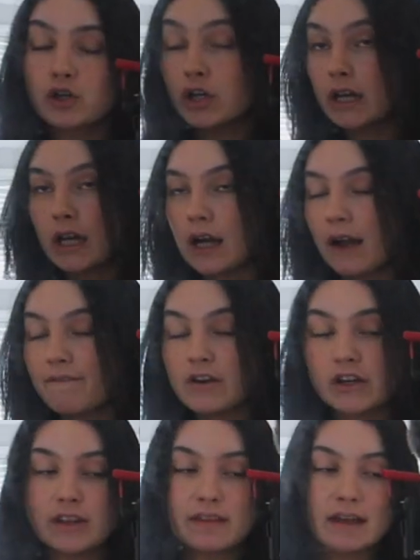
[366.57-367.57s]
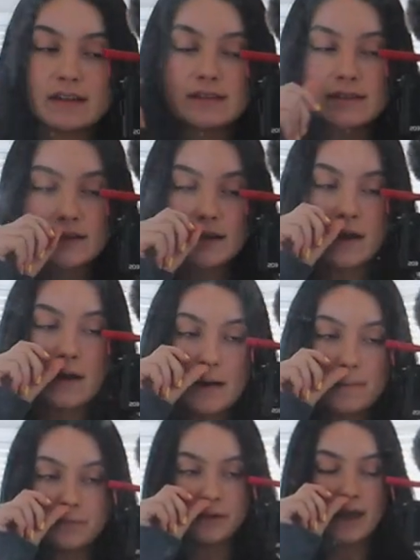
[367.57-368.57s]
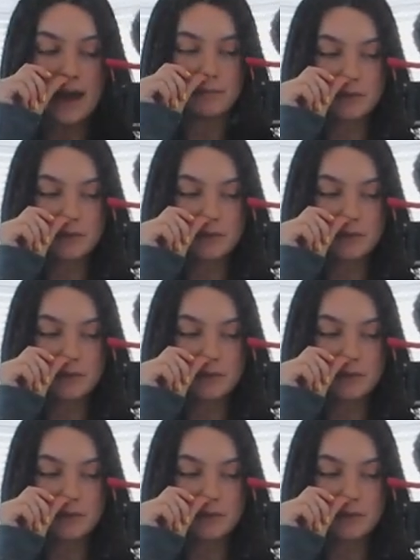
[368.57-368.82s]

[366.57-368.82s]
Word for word: couldn't get comfier than this. Um, yeah,